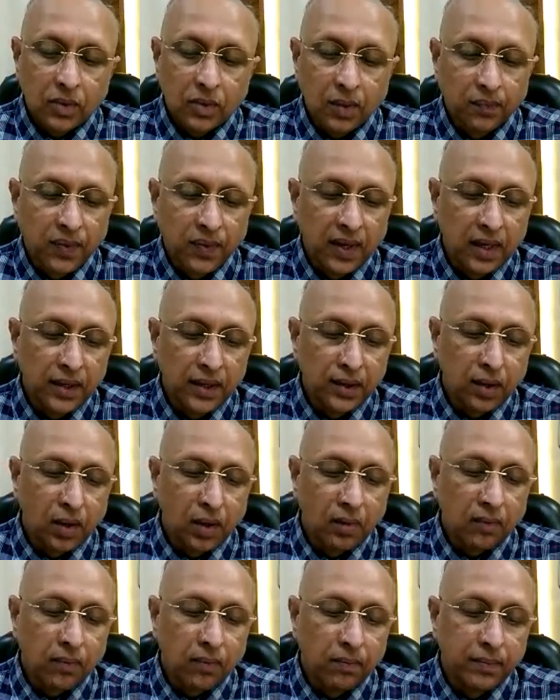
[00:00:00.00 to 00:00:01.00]
the feeling
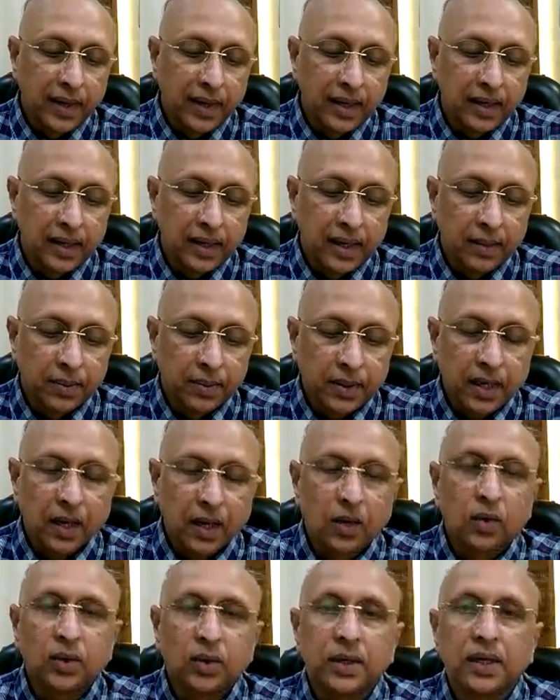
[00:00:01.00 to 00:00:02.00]
of being left
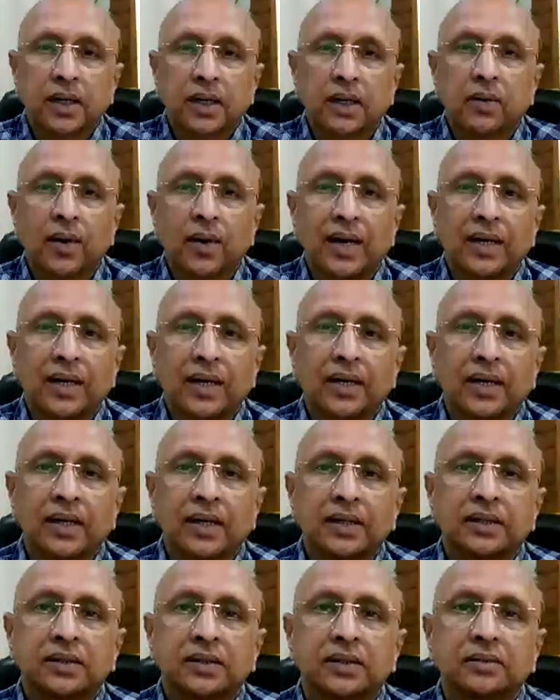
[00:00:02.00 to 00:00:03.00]
alone in the
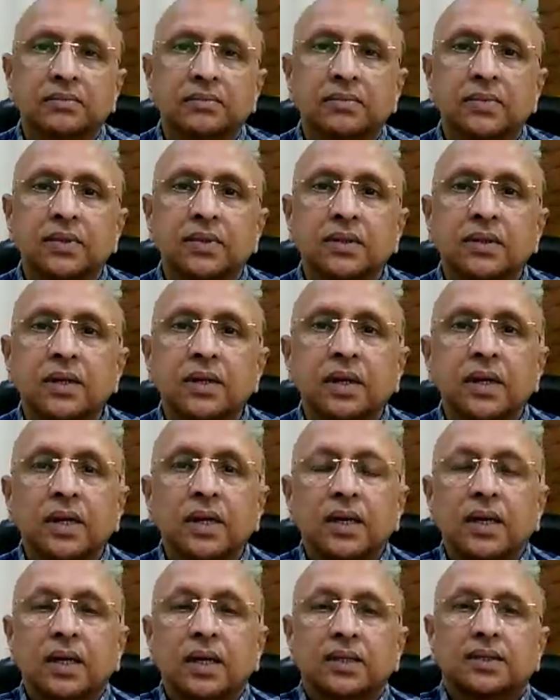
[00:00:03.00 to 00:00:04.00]
wilderness.
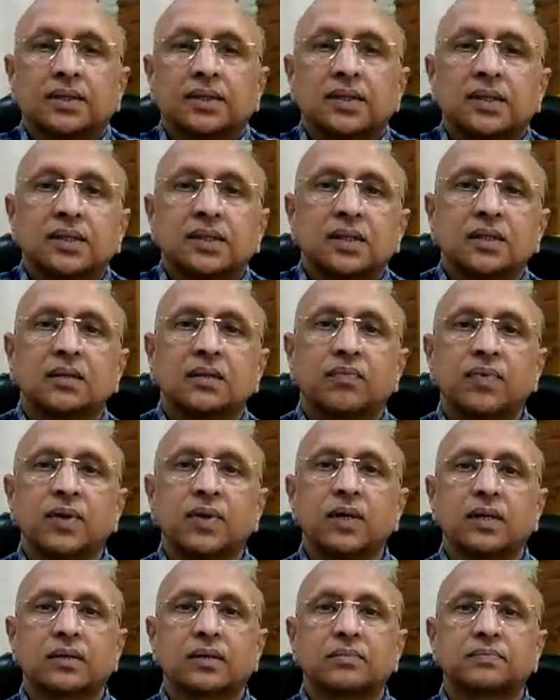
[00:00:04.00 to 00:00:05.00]
Yes, this is the
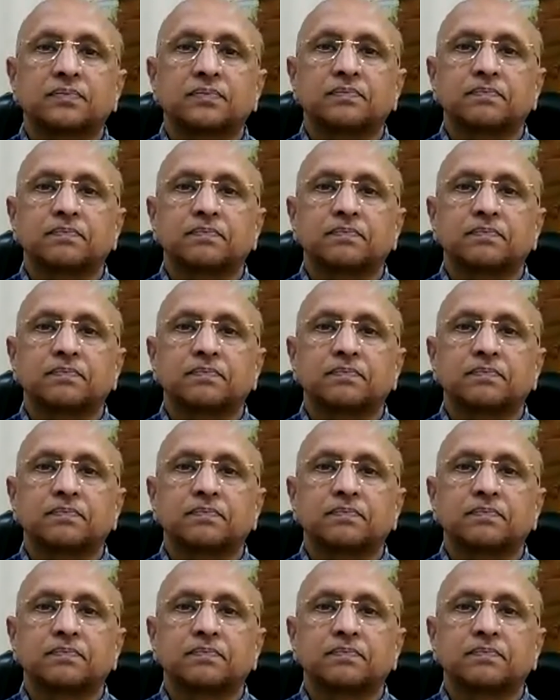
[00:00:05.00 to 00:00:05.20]
fear.